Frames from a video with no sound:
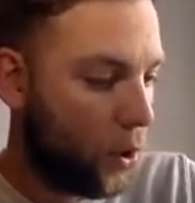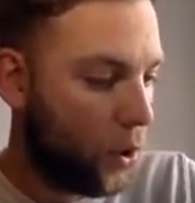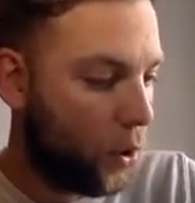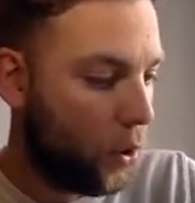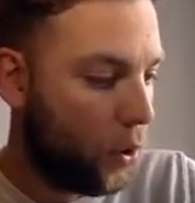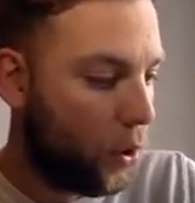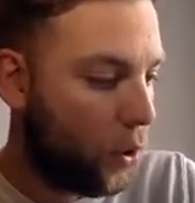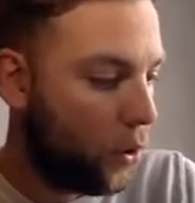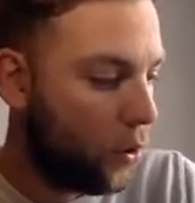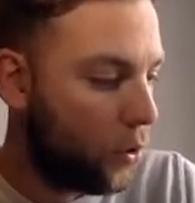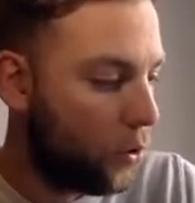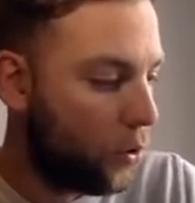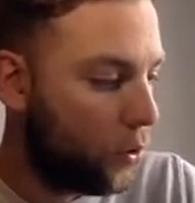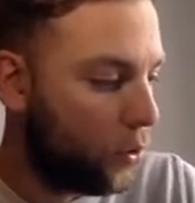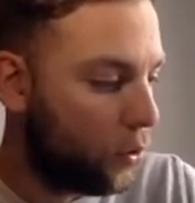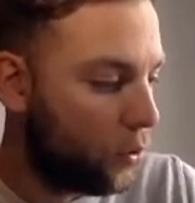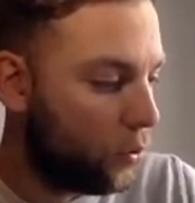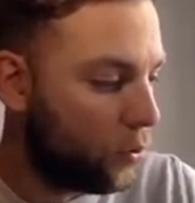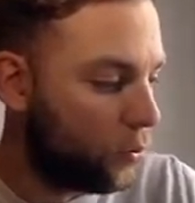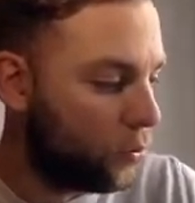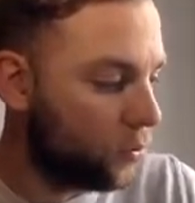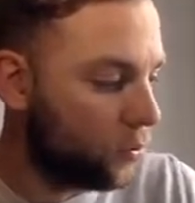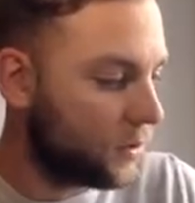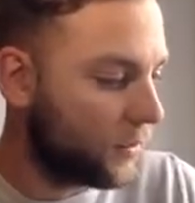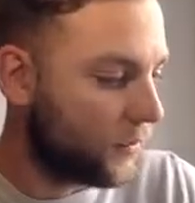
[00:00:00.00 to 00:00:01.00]

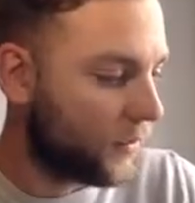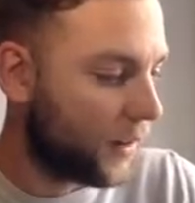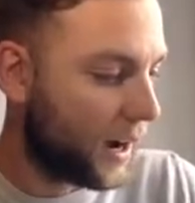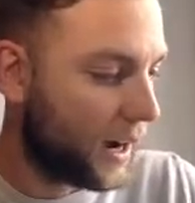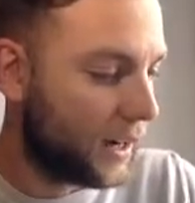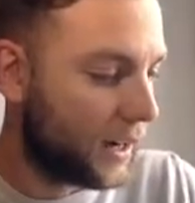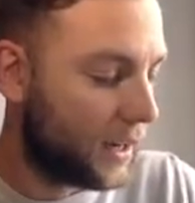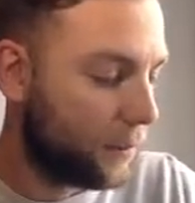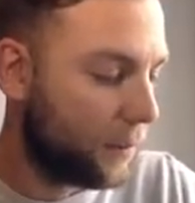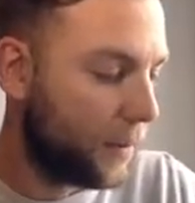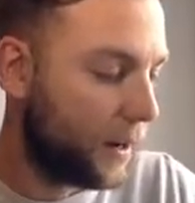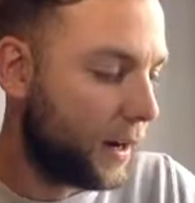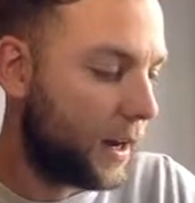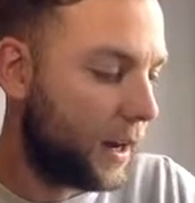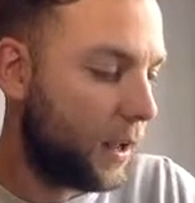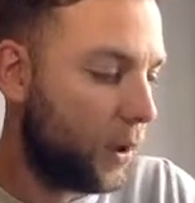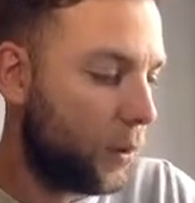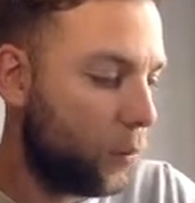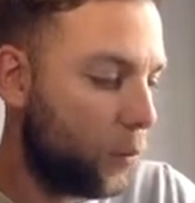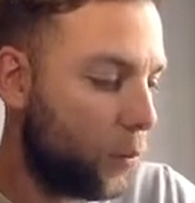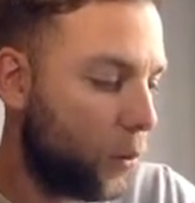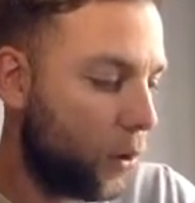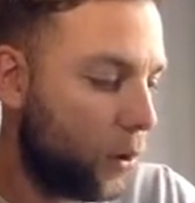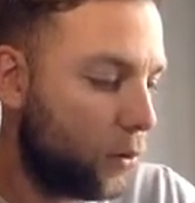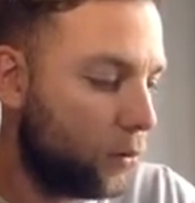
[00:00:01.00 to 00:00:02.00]
all divided by
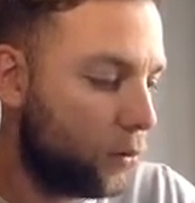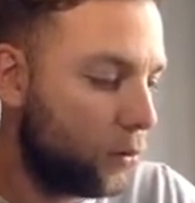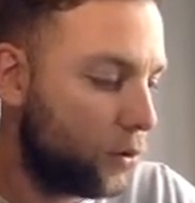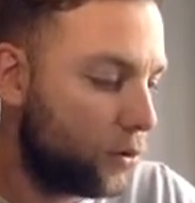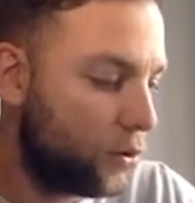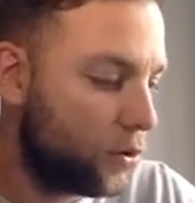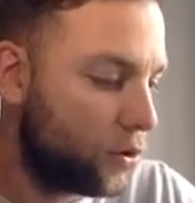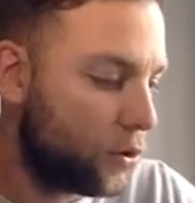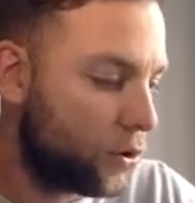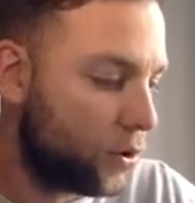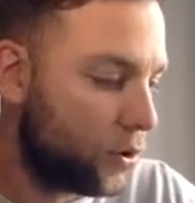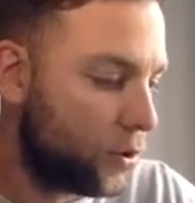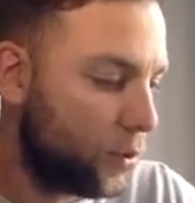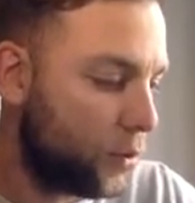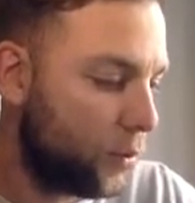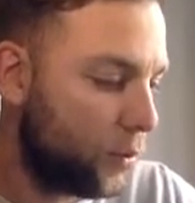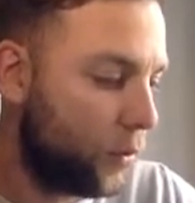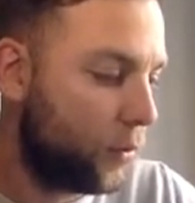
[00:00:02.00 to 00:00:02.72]
1, 2,